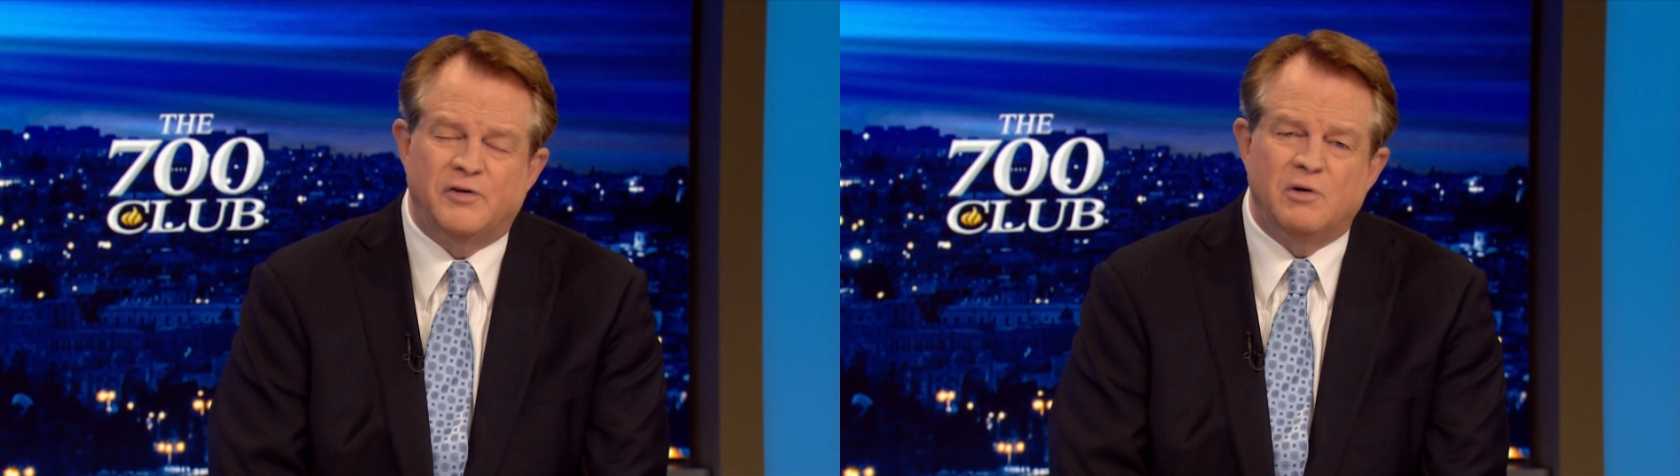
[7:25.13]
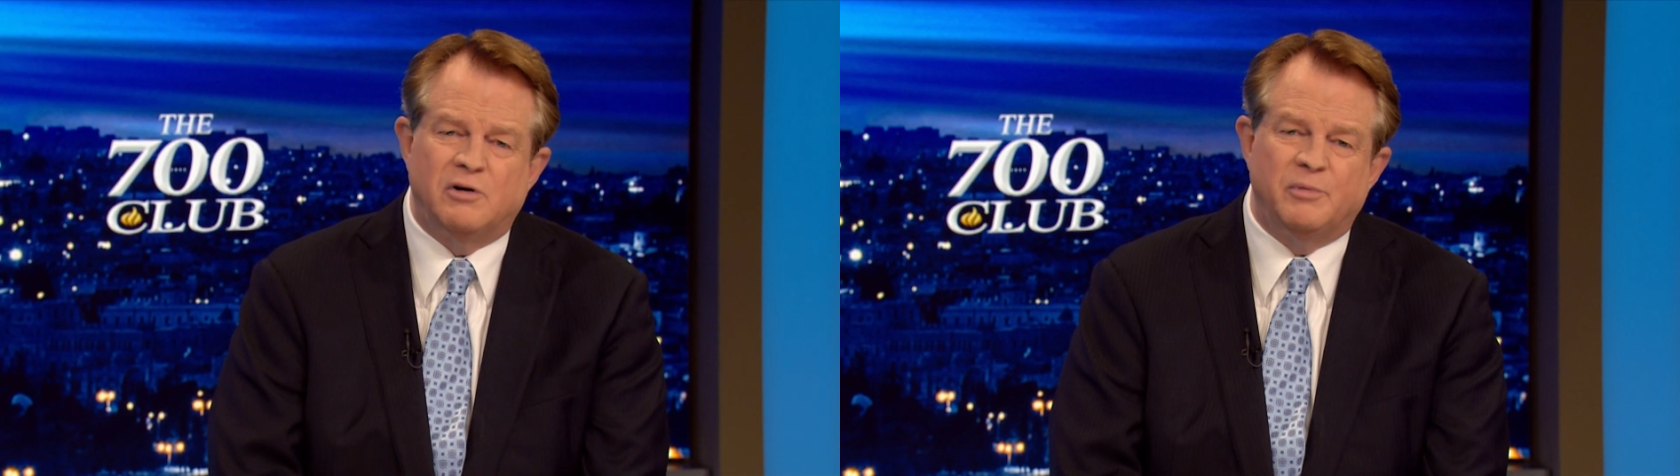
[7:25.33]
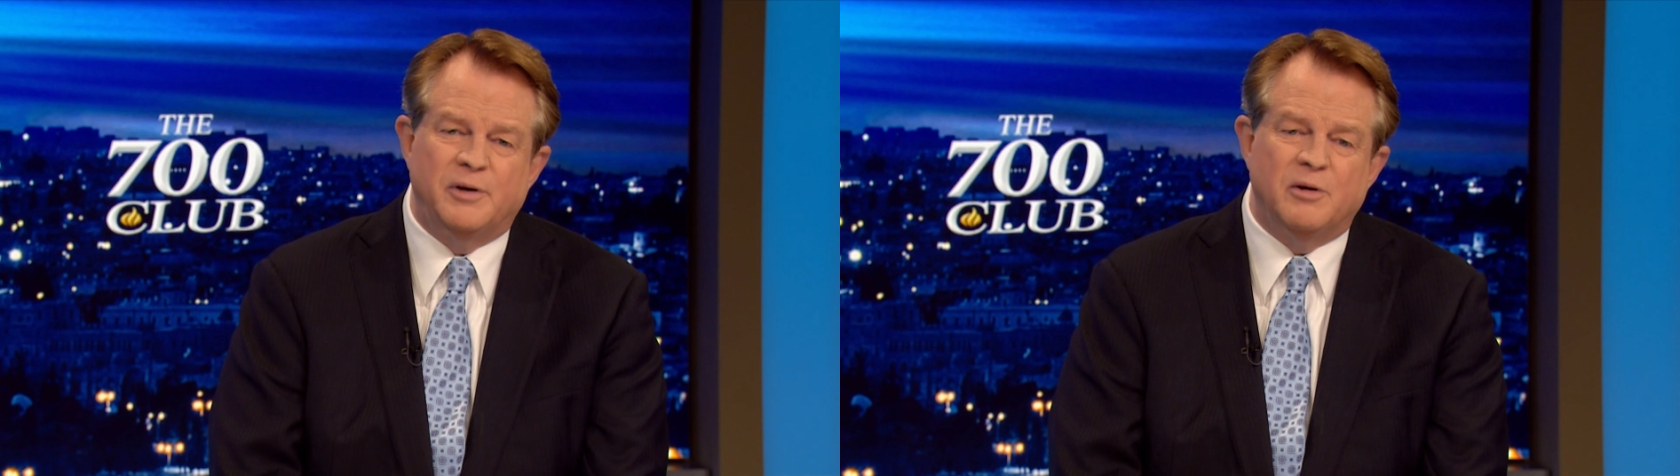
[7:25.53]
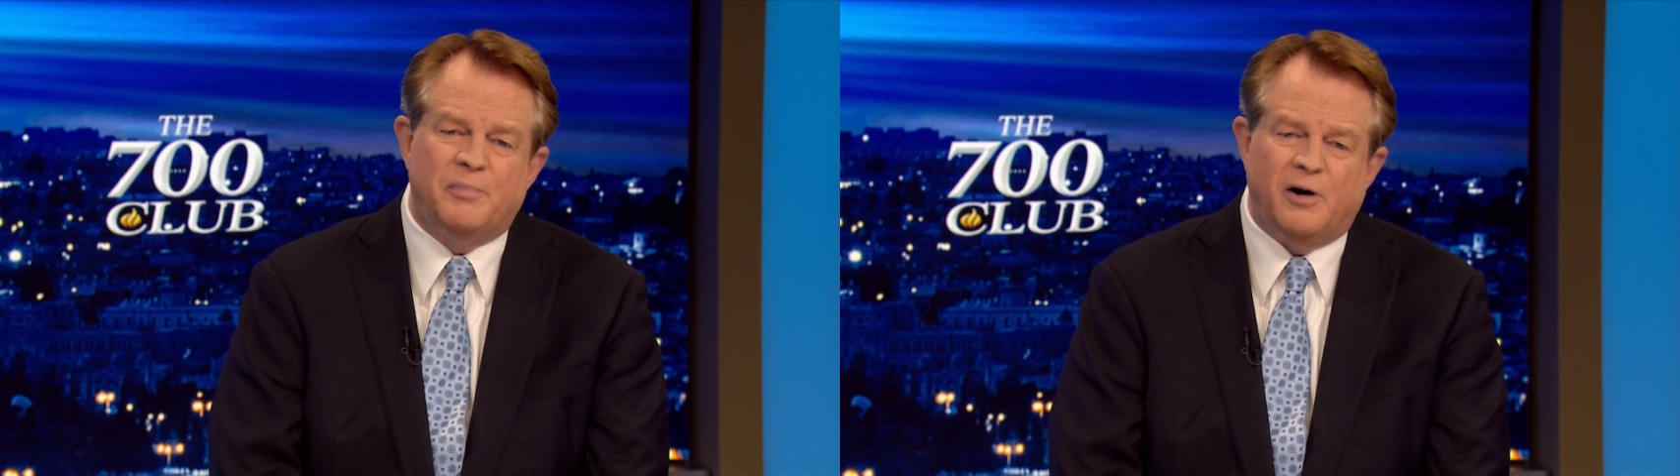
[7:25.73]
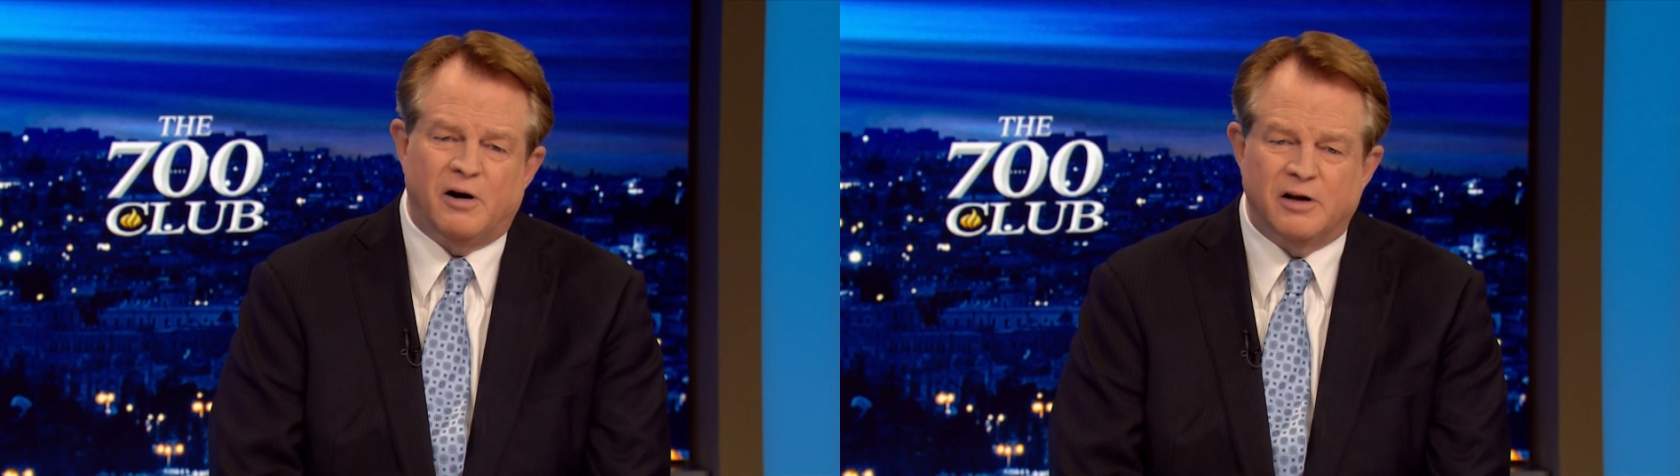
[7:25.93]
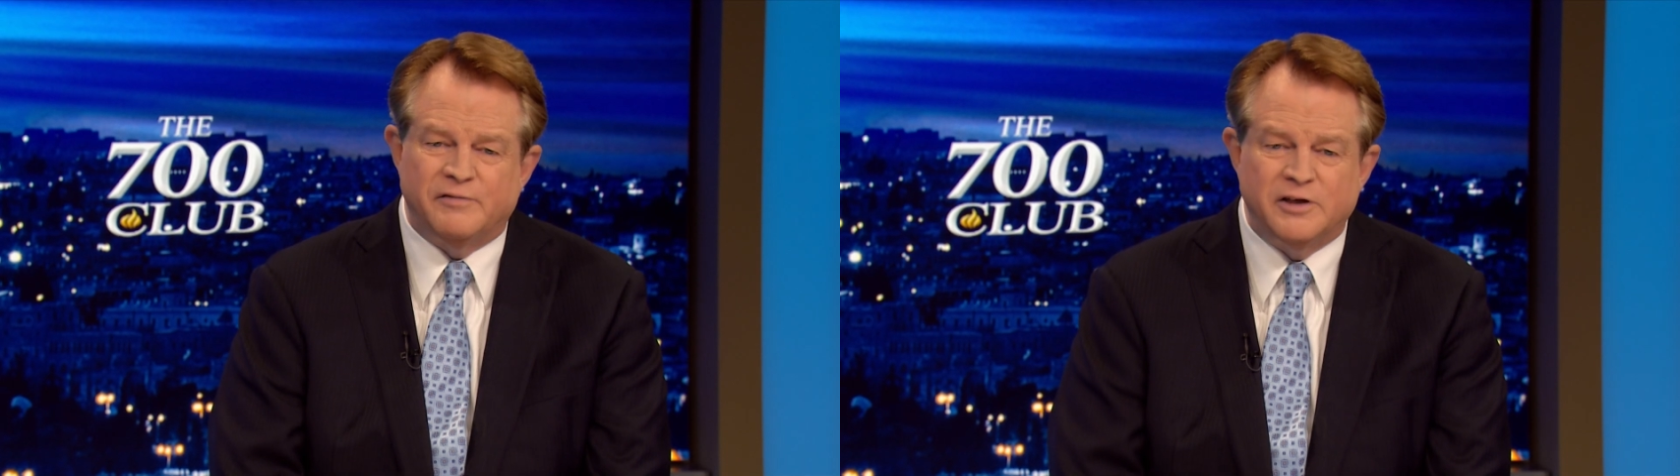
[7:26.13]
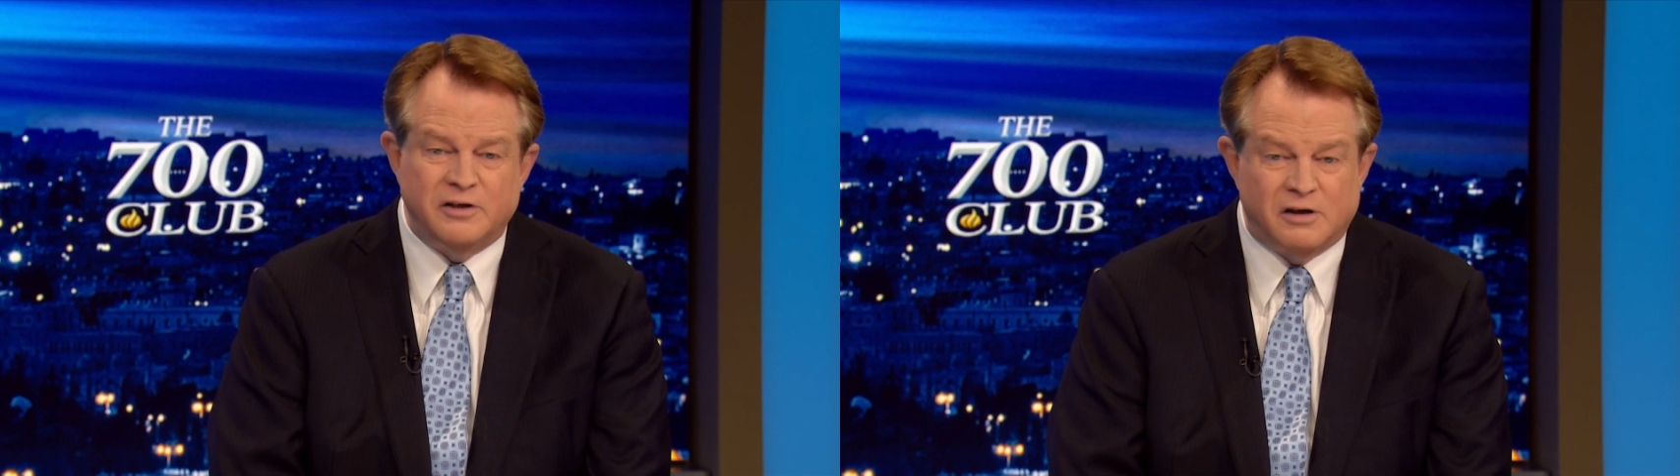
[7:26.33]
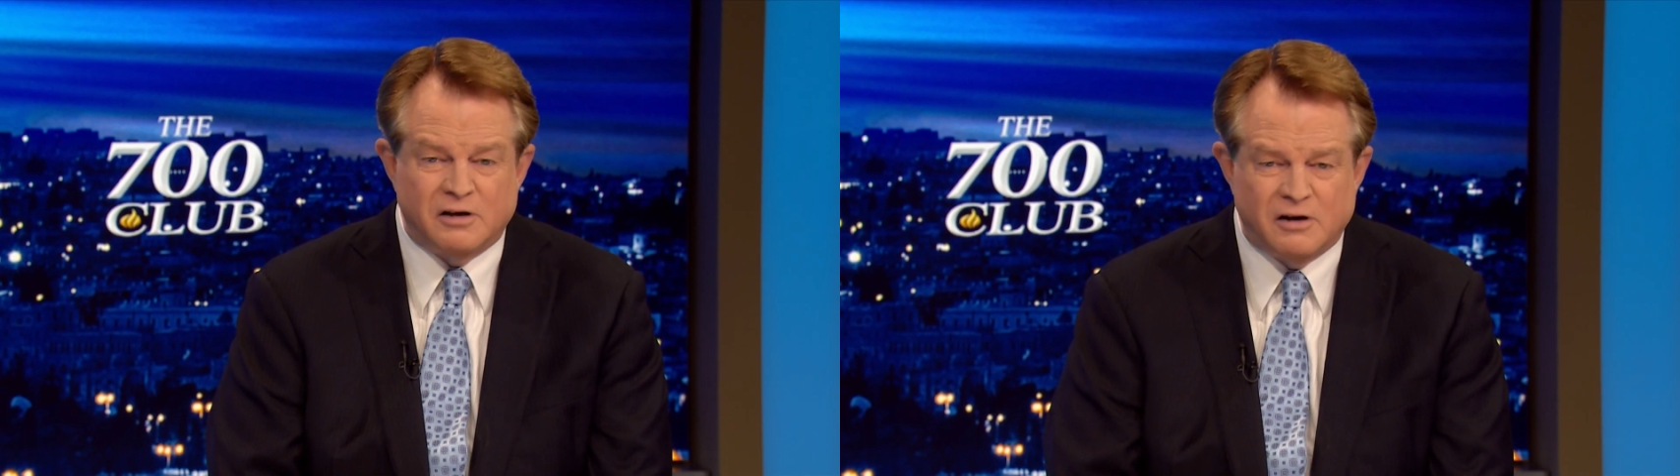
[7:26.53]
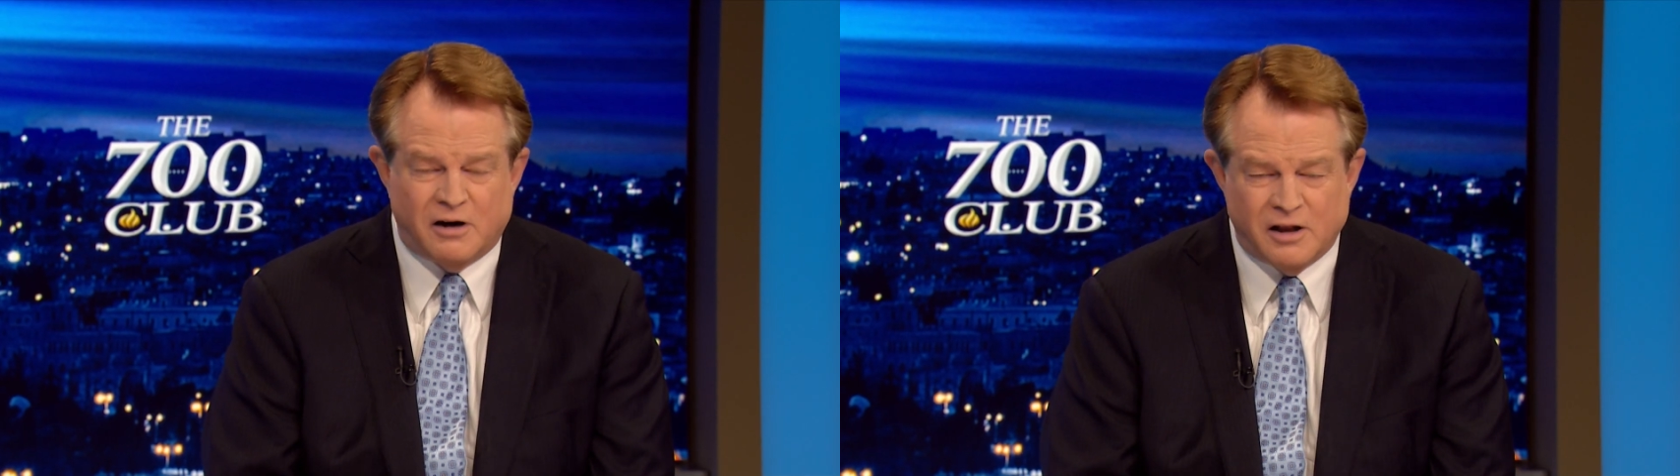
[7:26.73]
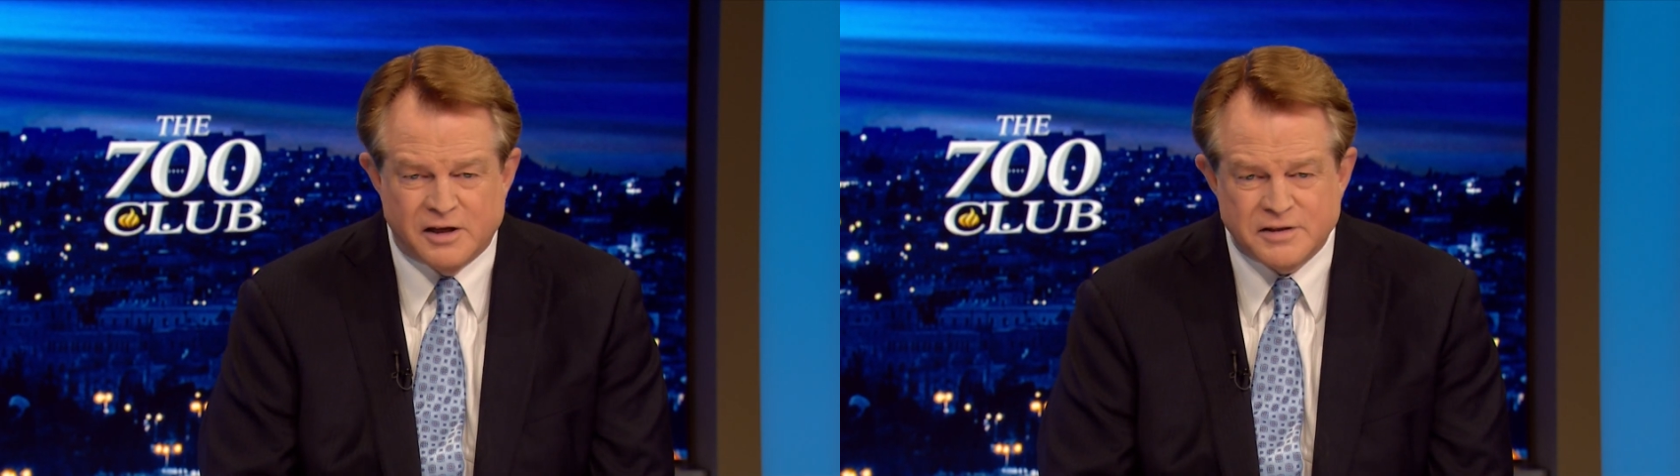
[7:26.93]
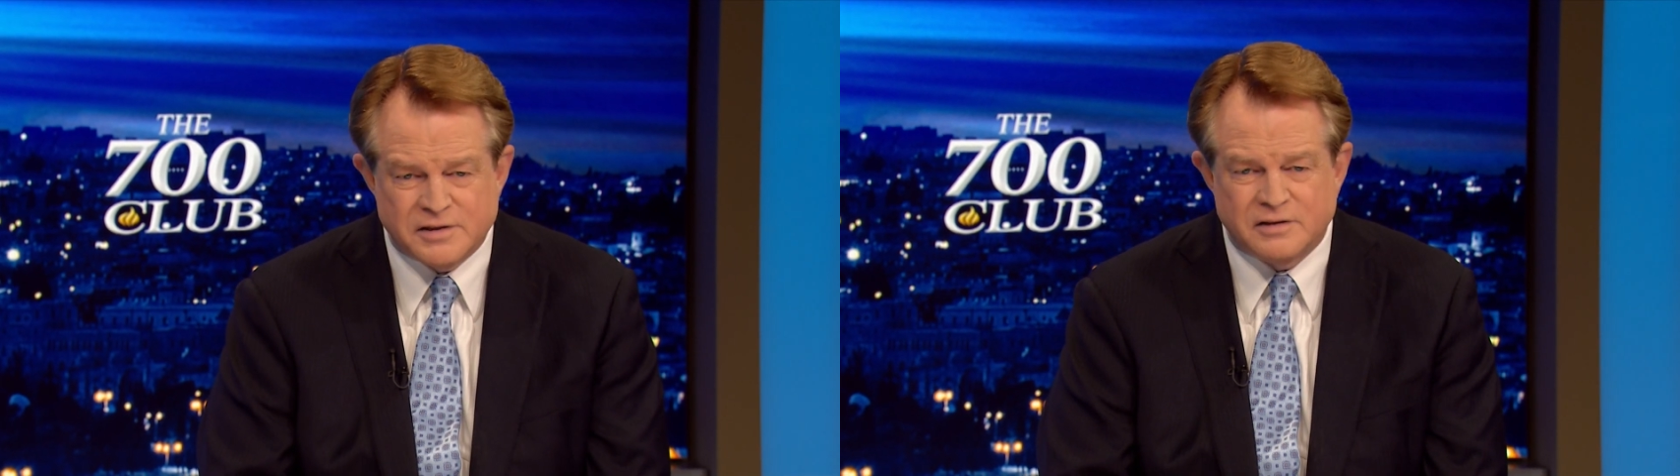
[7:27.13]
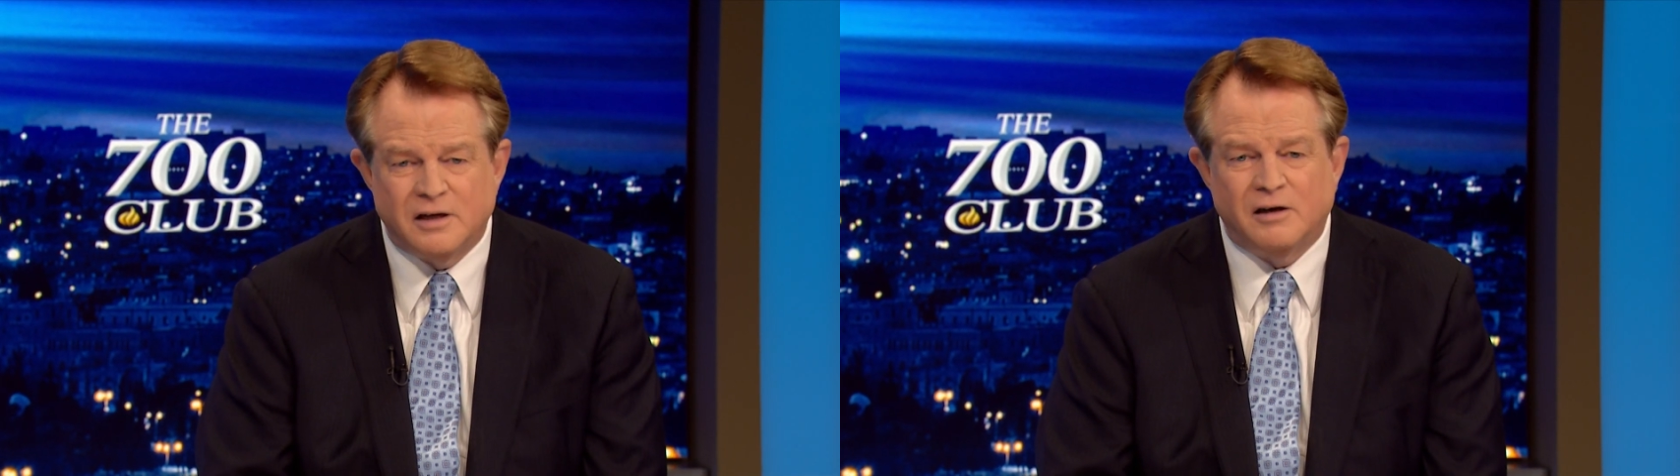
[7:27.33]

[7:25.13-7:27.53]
If you want to be a part of it, you can call us,